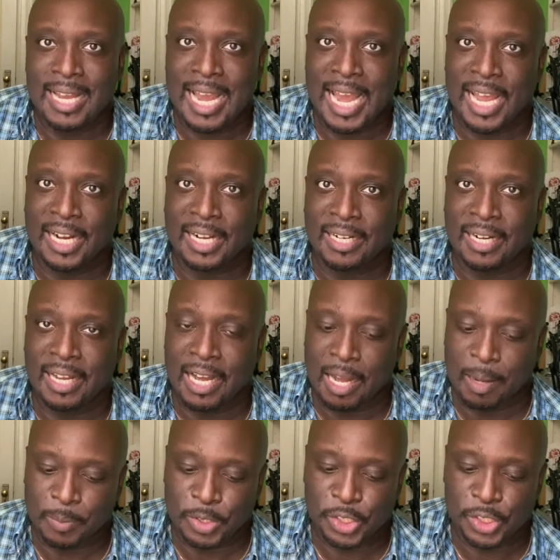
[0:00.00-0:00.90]
and
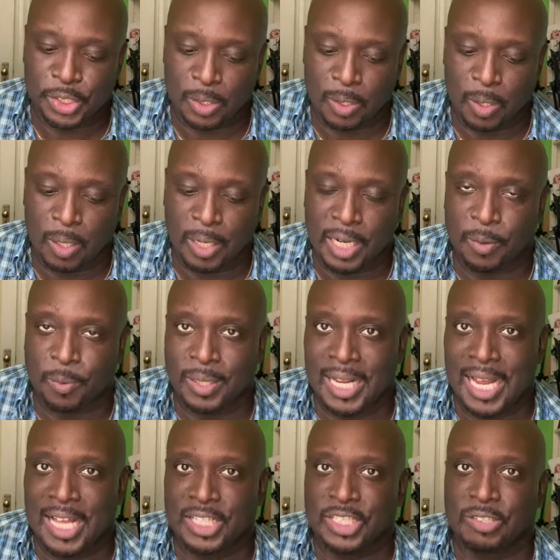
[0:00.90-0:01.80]
I'm sure it
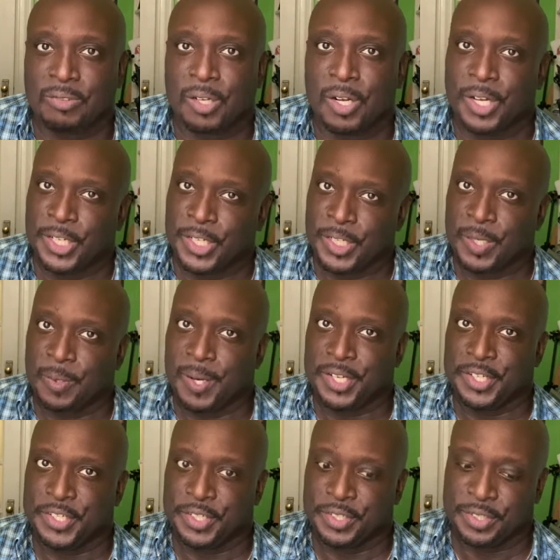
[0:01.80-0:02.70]
will answer all your
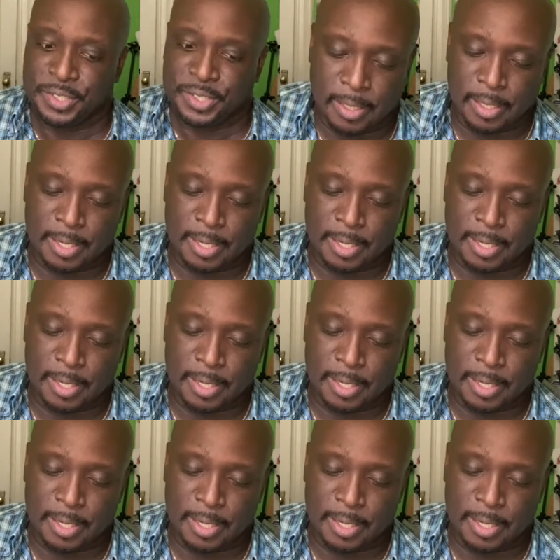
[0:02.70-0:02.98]
questions.